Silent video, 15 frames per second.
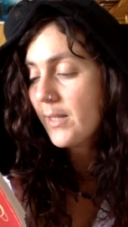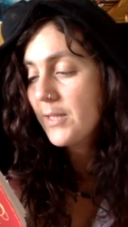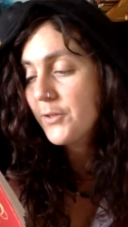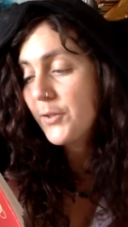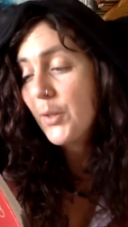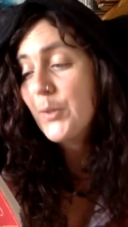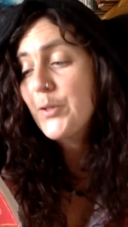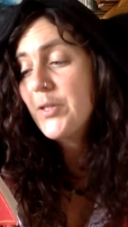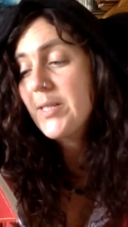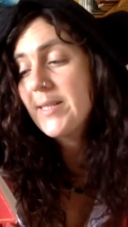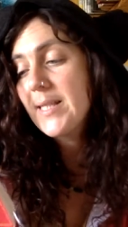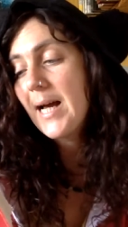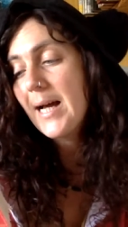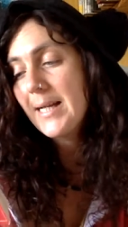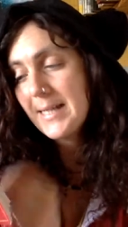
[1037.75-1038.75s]
So she
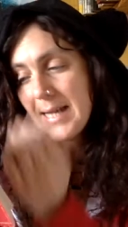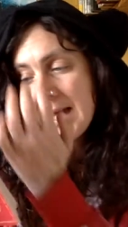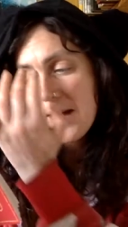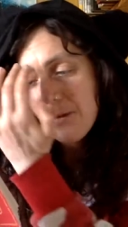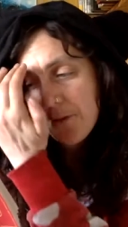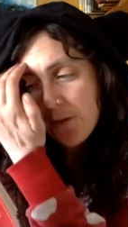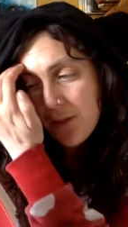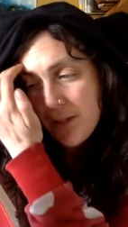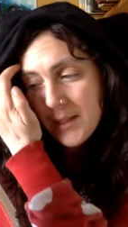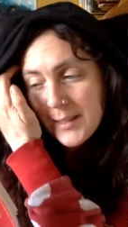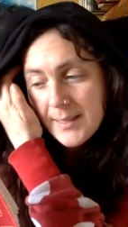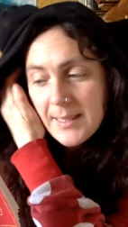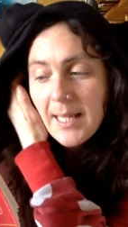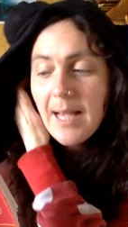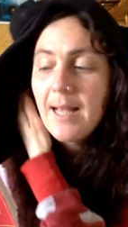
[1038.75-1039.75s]
sat down on the
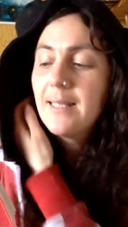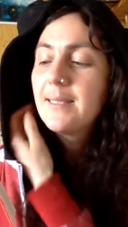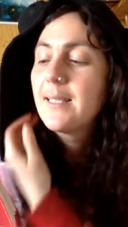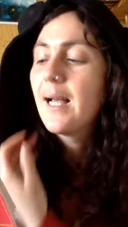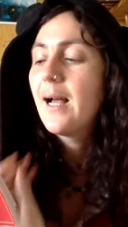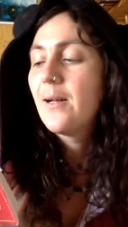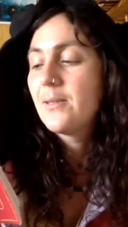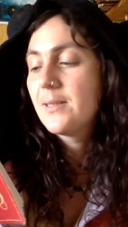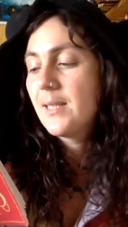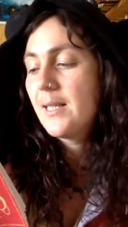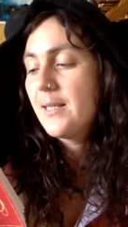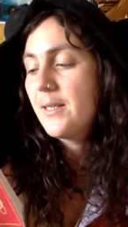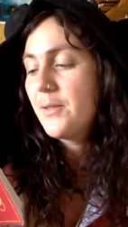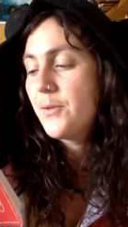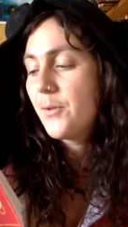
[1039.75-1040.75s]
stairs
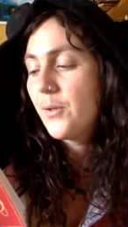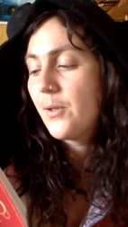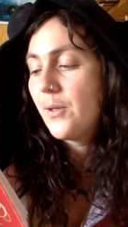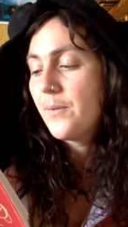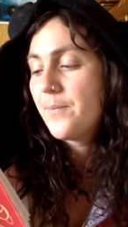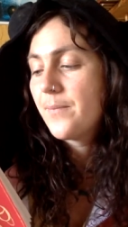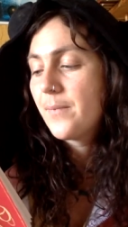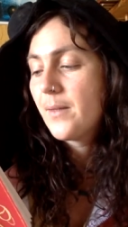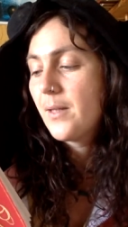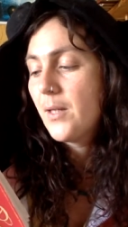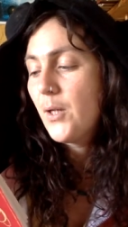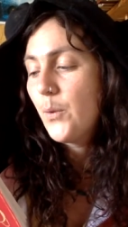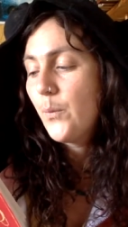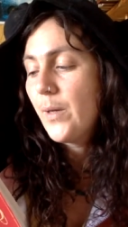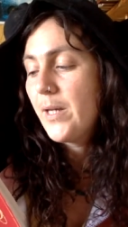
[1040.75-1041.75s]
outside the door.
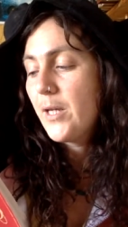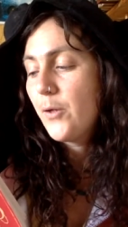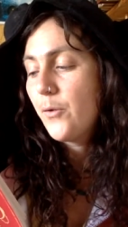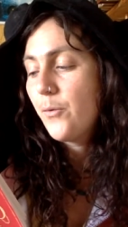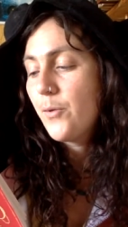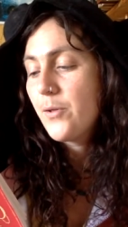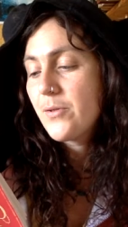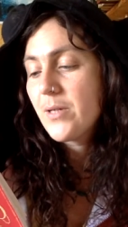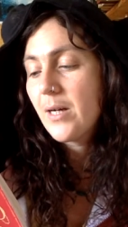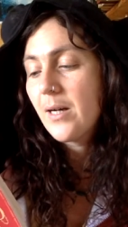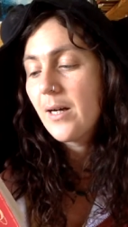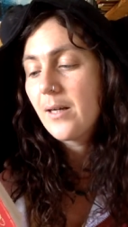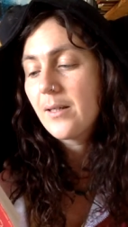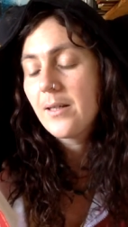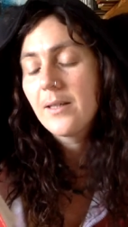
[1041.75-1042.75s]
When it grew
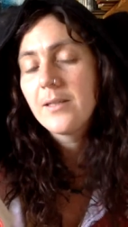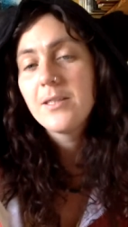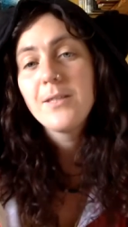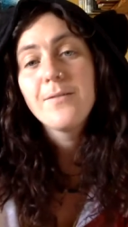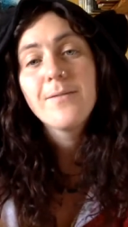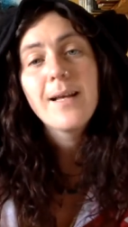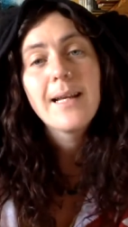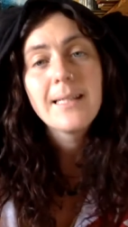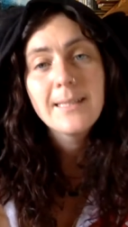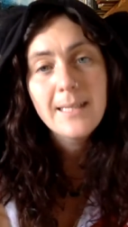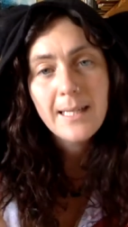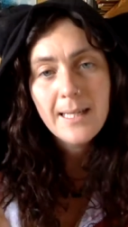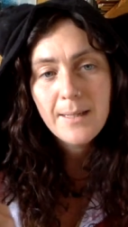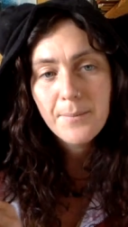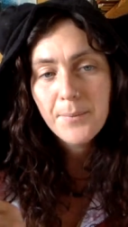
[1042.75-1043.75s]
dark, she fell
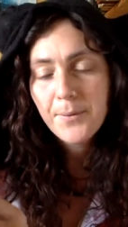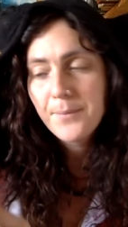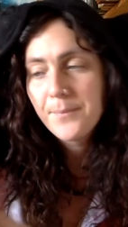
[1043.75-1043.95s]
asleep.